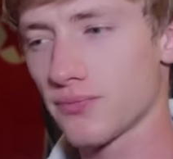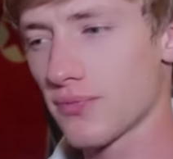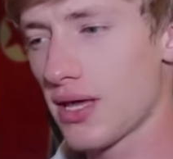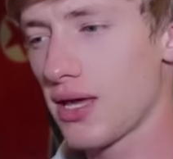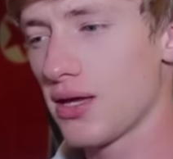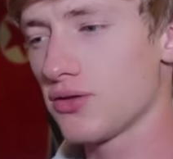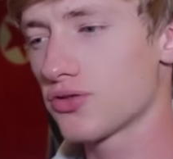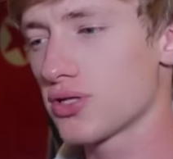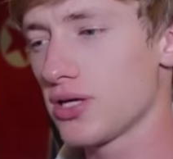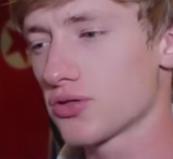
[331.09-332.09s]
And
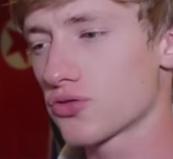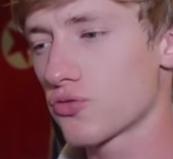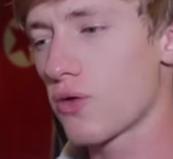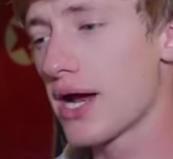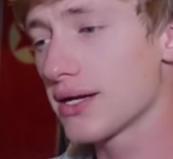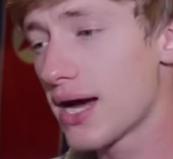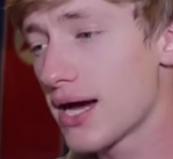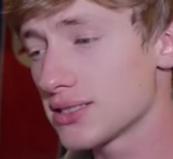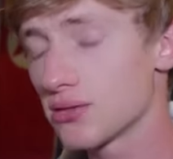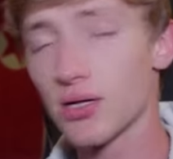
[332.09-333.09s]
since white guys
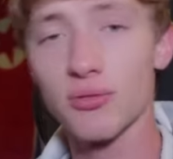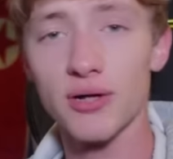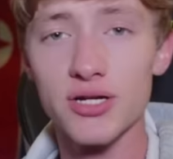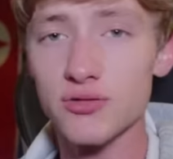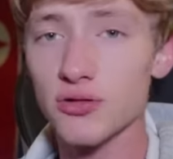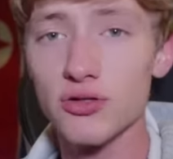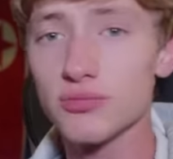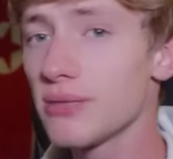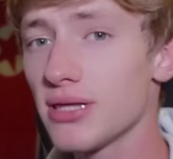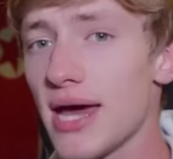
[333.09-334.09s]
outnumber Asian girls,
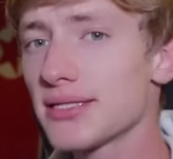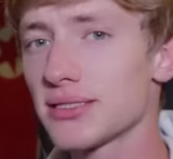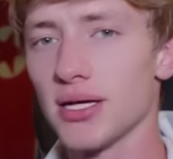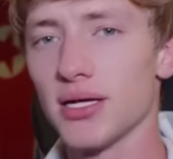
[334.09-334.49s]
maybe that's it.